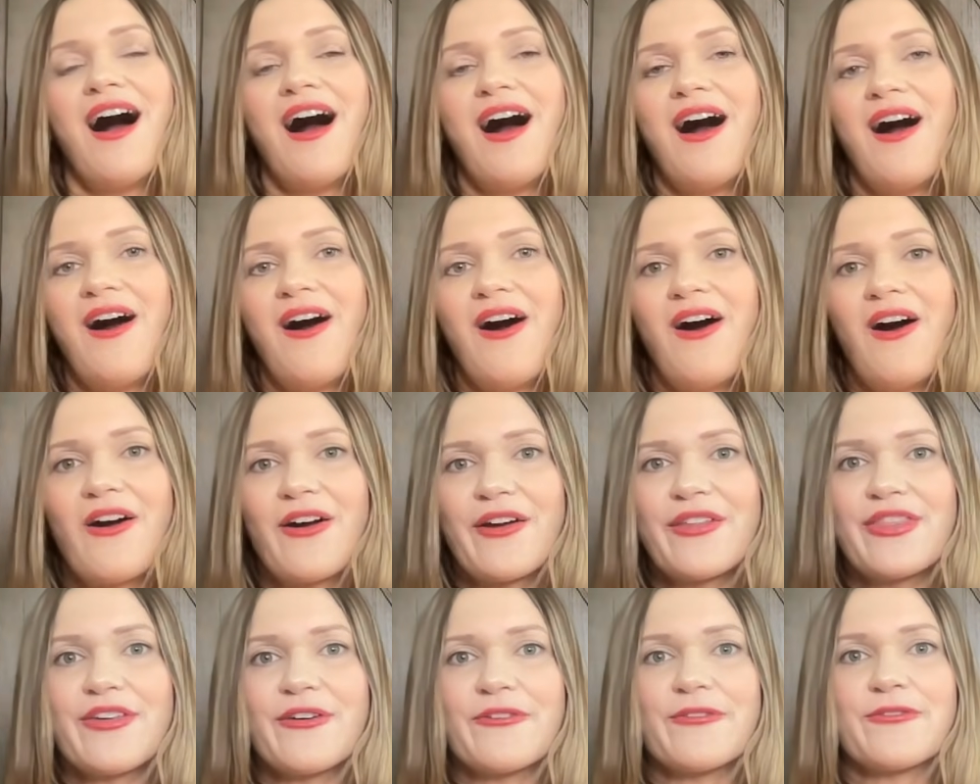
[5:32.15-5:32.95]
are
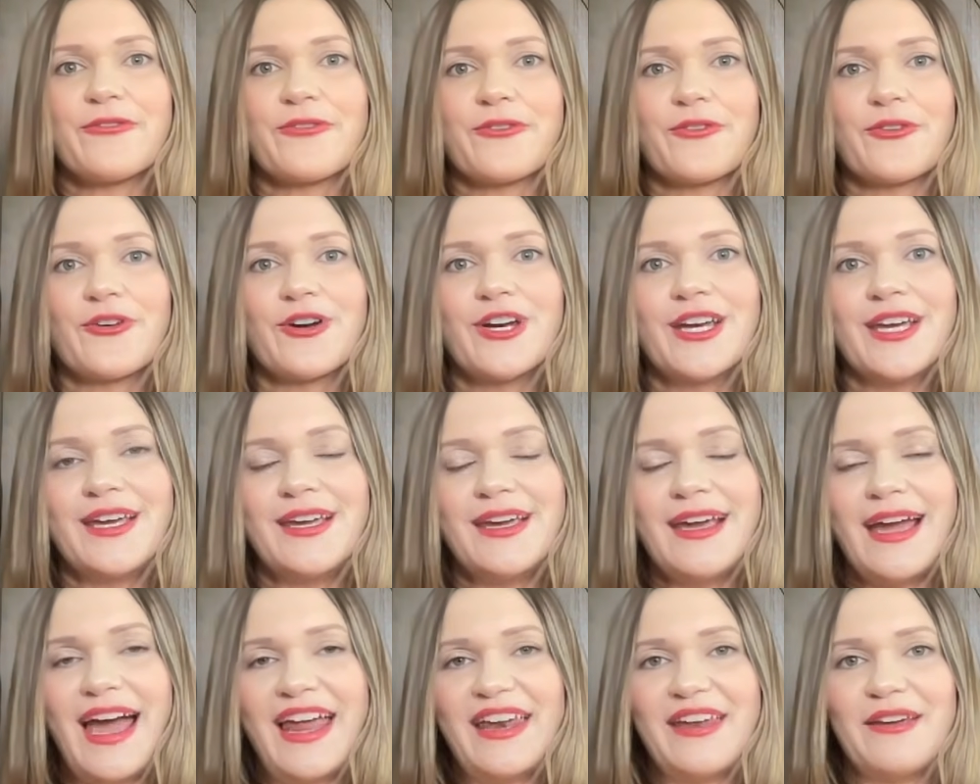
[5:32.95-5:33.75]
the free
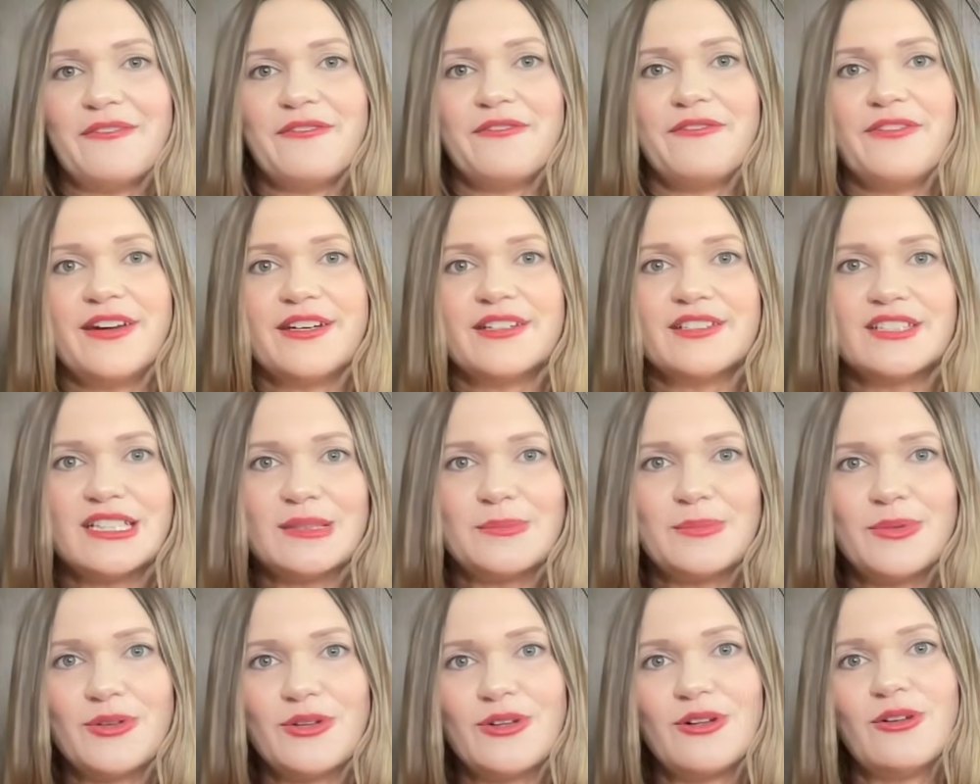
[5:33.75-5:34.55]
and
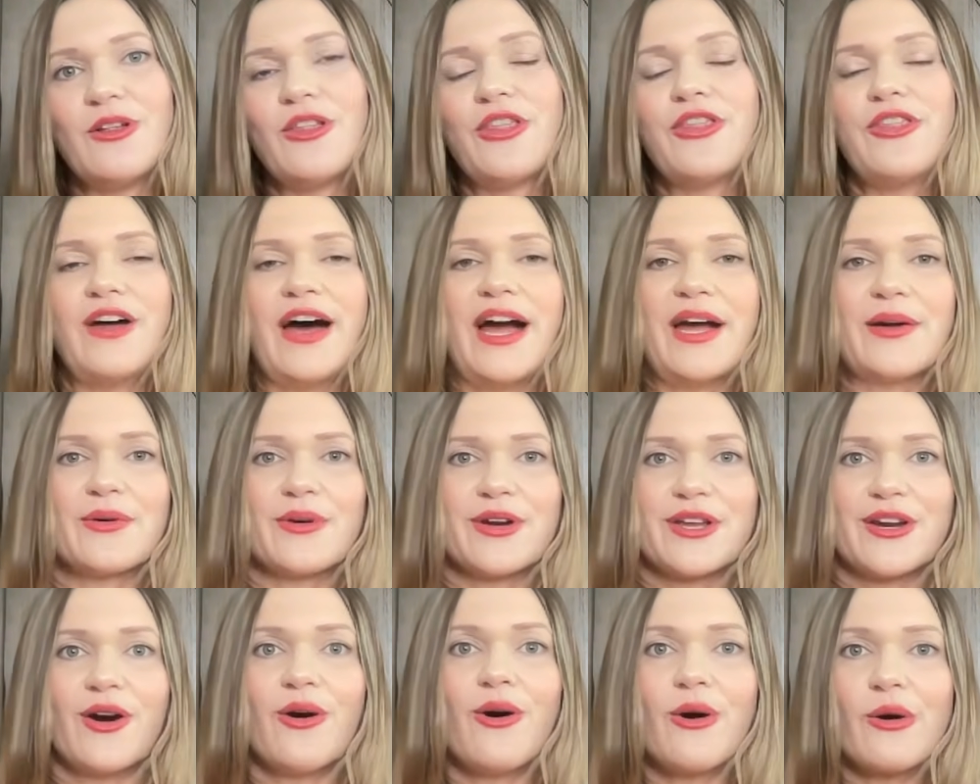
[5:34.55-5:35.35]
available
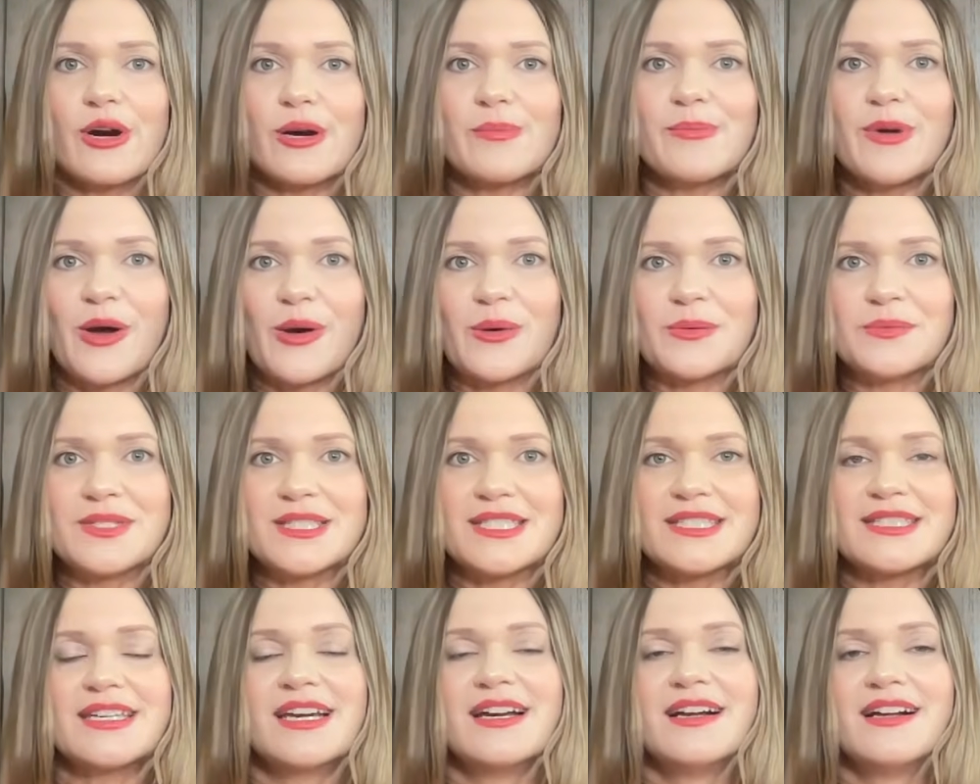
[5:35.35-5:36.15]
thyroid
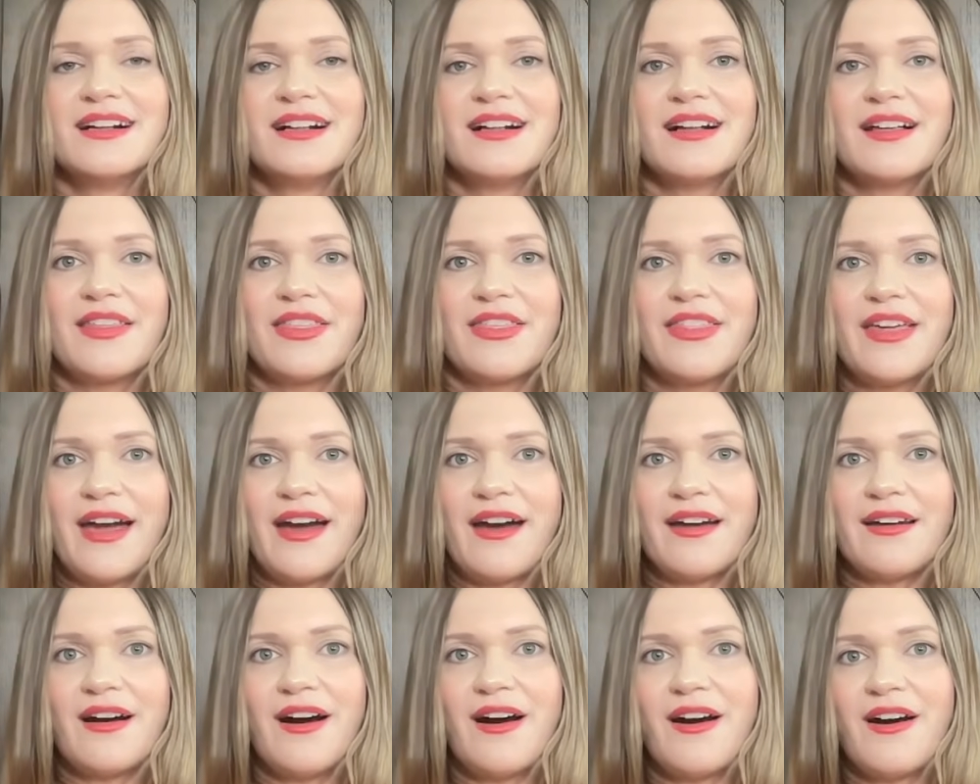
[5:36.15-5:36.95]
hormones
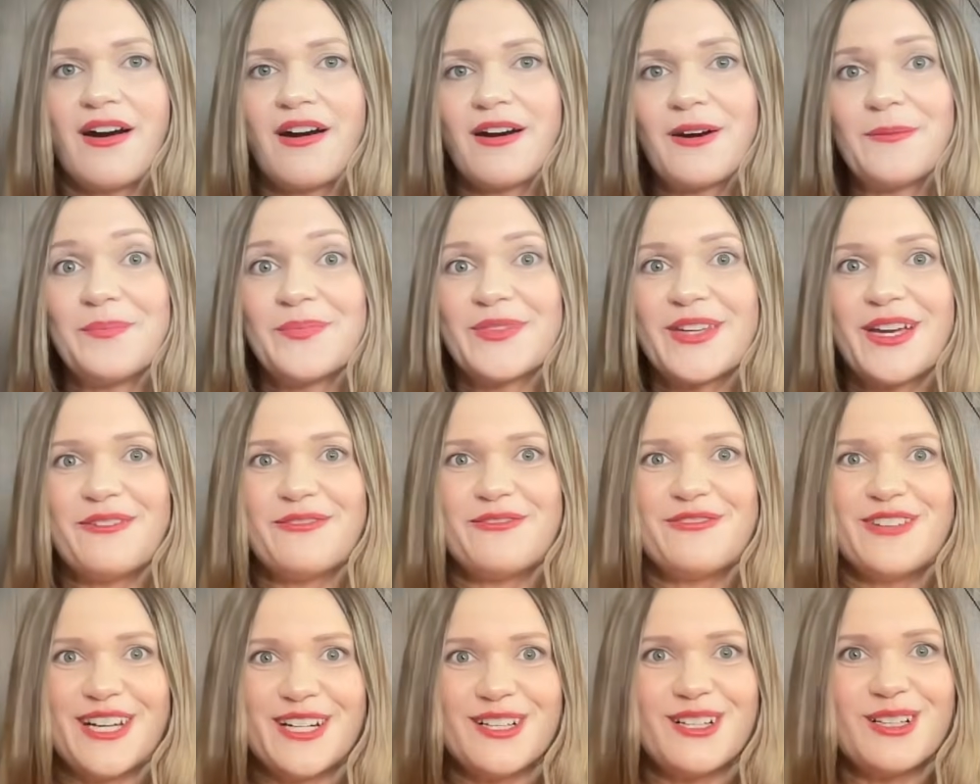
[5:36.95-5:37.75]
that are
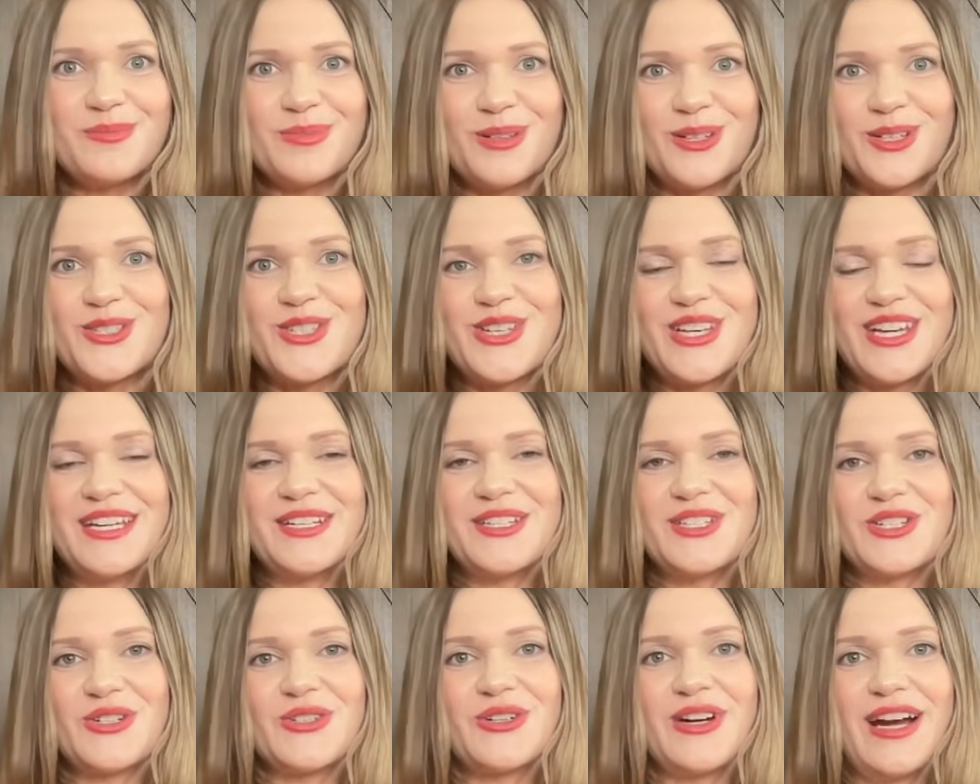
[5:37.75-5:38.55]
available to
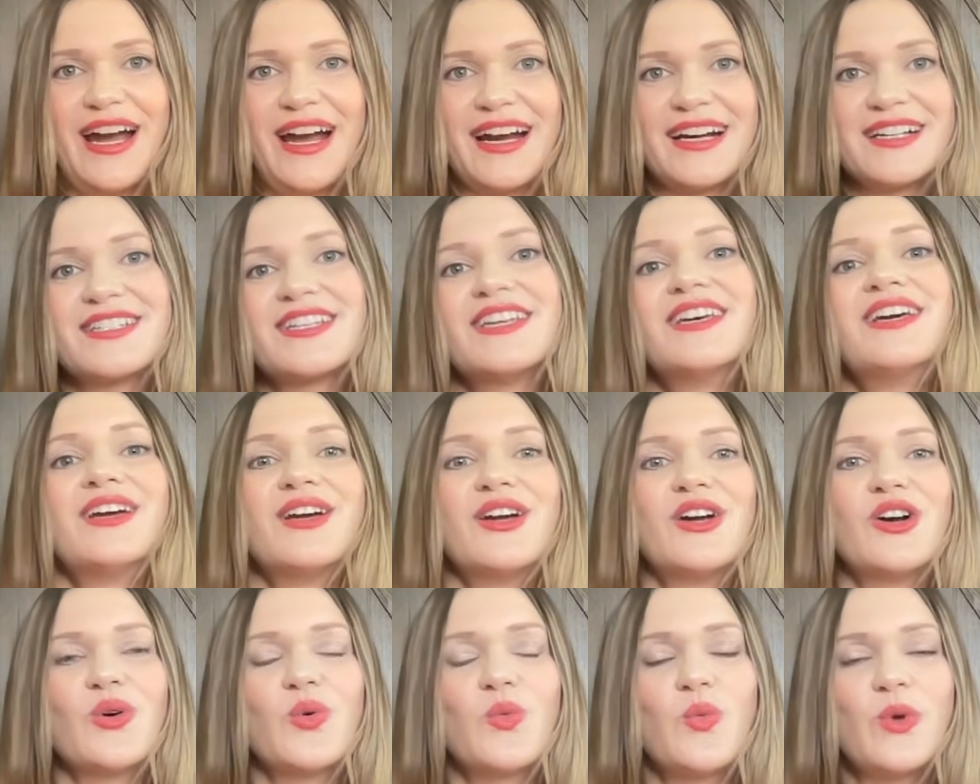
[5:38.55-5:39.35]
interact
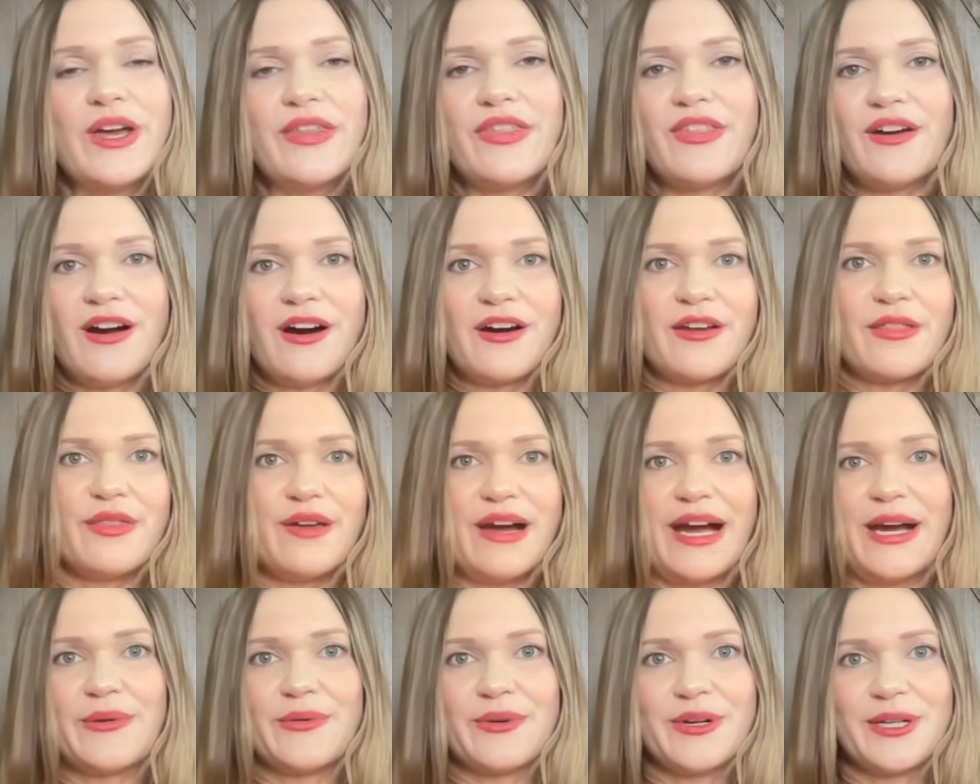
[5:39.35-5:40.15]
with our
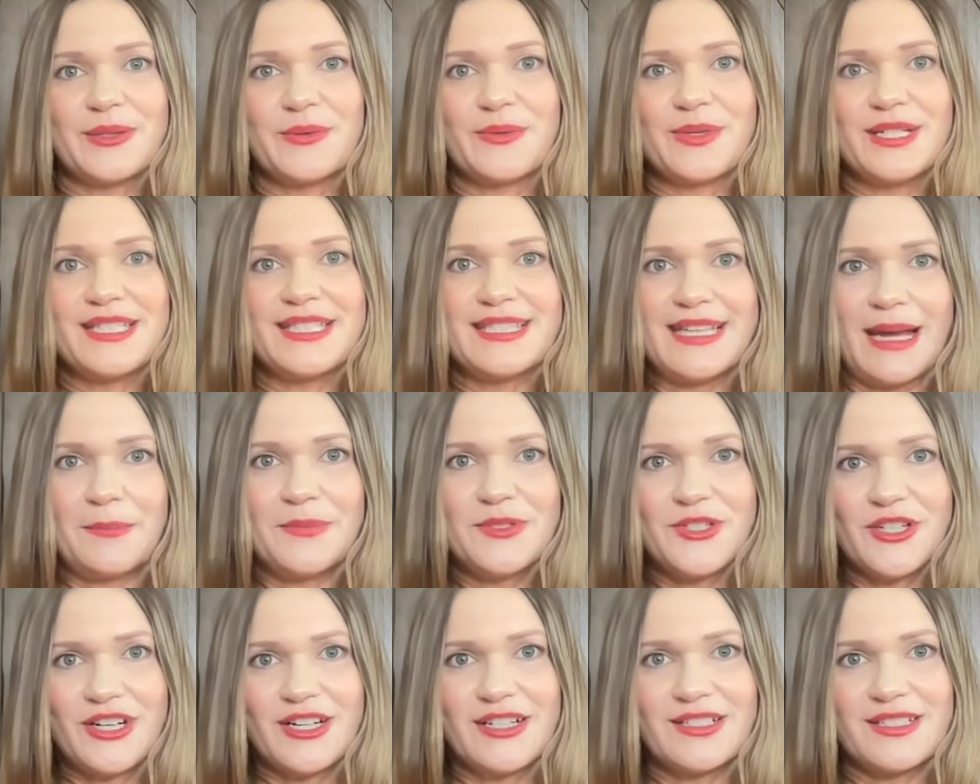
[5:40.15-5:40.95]
thyroid
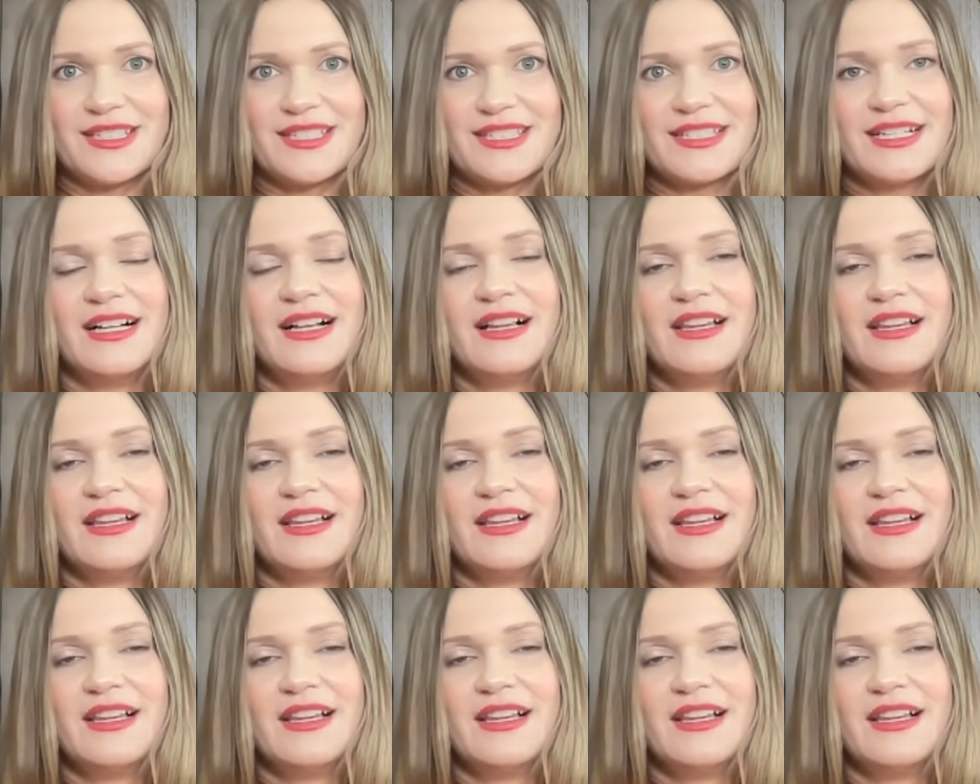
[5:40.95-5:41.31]
receptors.